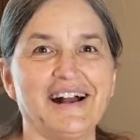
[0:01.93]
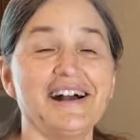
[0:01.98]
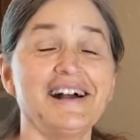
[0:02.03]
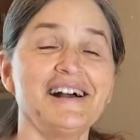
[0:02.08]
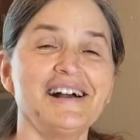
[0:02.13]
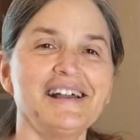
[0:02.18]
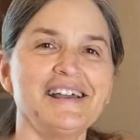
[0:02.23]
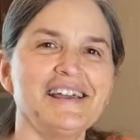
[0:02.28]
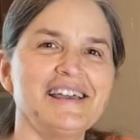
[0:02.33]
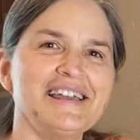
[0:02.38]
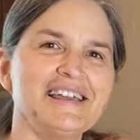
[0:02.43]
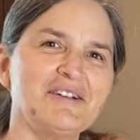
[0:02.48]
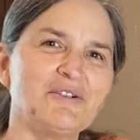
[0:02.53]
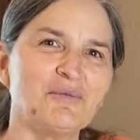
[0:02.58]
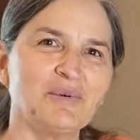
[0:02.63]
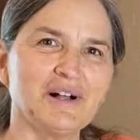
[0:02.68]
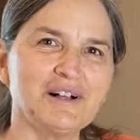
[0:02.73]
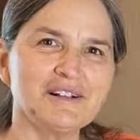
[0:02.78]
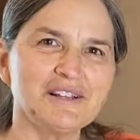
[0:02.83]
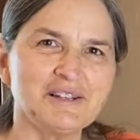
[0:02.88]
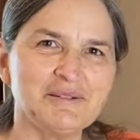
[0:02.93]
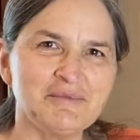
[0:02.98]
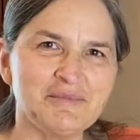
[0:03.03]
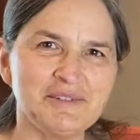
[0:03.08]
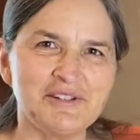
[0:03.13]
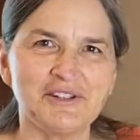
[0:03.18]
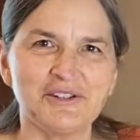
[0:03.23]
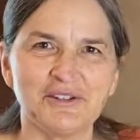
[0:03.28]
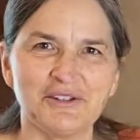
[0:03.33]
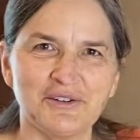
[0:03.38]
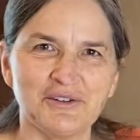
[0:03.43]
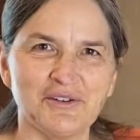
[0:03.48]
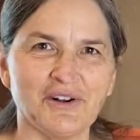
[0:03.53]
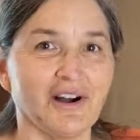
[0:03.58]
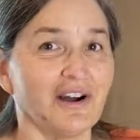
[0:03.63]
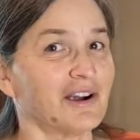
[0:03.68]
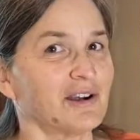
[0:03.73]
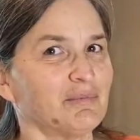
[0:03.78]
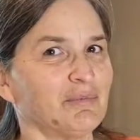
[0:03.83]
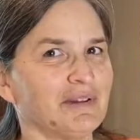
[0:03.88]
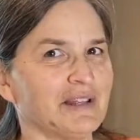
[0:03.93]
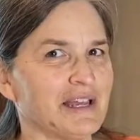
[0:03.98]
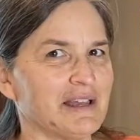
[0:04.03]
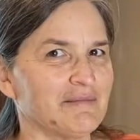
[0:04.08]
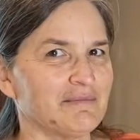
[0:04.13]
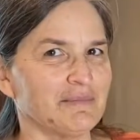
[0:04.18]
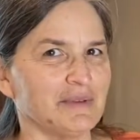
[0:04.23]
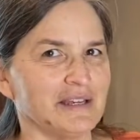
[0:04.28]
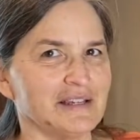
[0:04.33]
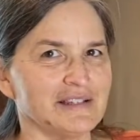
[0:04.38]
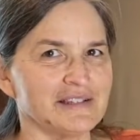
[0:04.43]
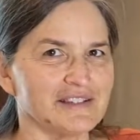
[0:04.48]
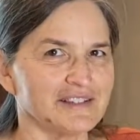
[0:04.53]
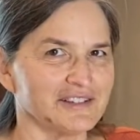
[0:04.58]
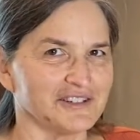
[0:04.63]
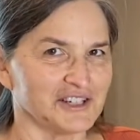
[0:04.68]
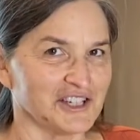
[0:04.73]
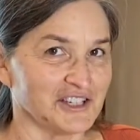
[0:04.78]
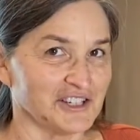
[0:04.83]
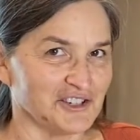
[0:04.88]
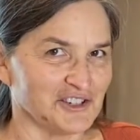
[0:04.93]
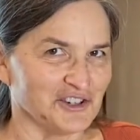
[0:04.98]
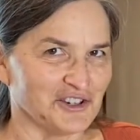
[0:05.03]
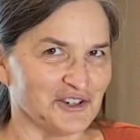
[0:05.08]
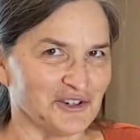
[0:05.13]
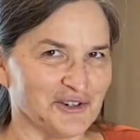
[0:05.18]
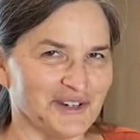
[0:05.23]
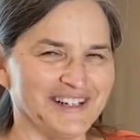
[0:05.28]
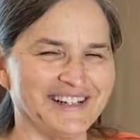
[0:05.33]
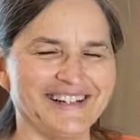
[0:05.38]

Hi, welcome to our plant-based cooking show.